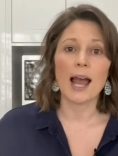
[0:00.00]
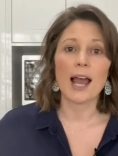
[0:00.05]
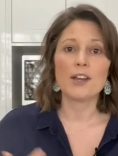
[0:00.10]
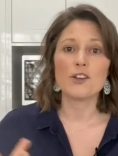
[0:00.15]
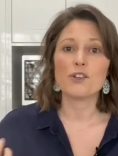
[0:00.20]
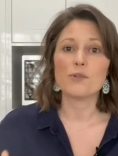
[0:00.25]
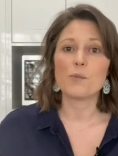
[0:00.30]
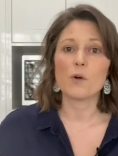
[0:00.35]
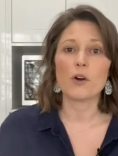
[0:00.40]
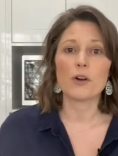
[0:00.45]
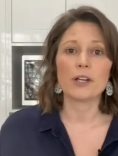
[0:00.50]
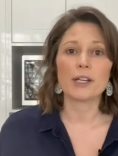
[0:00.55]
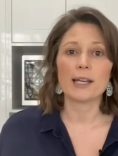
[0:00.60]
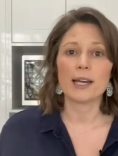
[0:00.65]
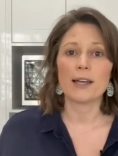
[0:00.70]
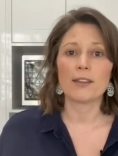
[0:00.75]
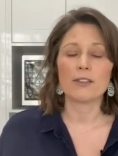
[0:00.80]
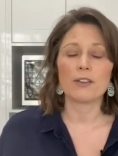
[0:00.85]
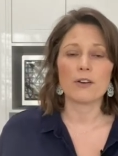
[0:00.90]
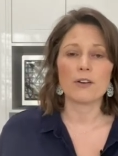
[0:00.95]
And you won't
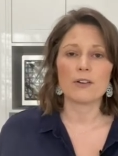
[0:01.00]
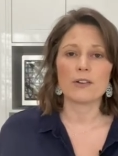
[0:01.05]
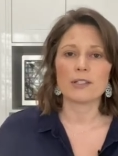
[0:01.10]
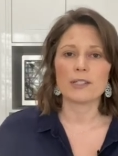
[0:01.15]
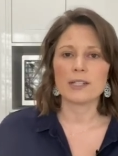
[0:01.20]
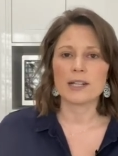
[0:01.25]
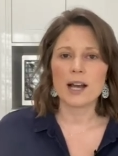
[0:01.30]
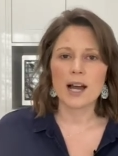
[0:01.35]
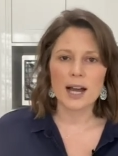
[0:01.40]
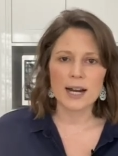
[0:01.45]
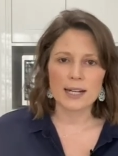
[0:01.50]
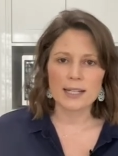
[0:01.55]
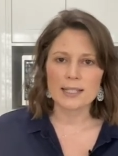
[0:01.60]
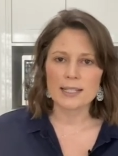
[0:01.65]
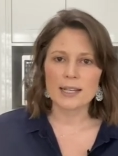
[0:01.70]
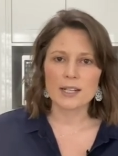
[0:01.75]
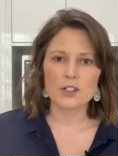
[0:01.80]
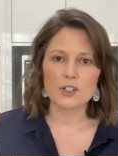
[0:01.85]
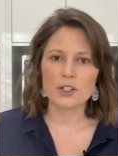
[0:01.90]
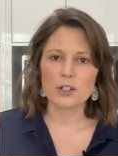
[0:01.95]
get those 9
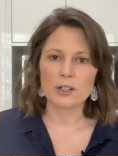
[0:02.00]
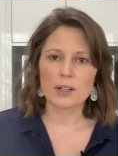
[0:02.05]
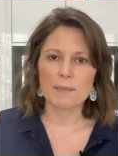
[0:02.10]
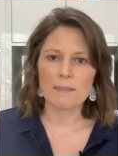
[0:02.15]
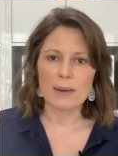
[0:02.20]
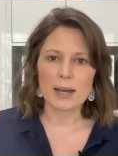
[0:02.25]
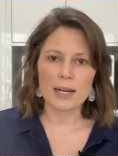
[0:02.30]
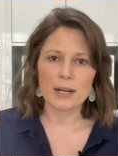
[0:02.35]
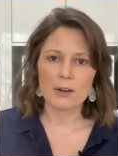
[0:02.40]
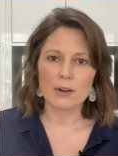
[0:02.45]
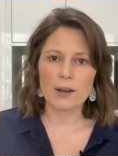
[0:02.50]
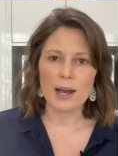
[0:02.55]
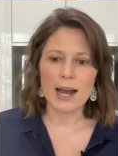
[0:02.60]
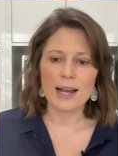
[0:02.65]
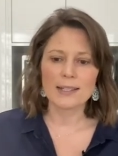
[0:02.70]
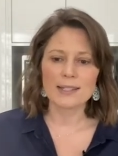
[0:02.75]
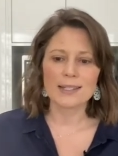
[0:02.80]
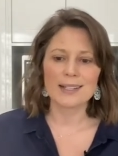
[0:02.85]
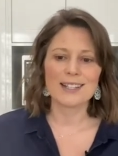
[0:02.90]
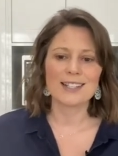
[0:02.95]
essential amino
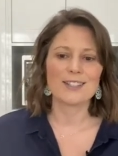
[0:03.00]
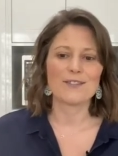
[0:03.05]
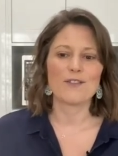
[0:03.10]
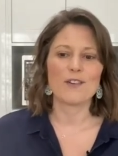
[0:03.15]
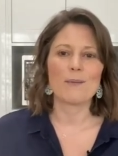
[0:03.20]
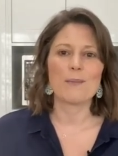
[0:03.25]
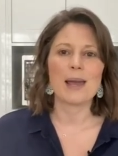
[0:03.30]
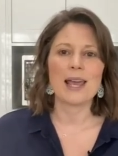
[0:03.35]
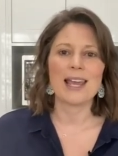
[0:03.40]
acids from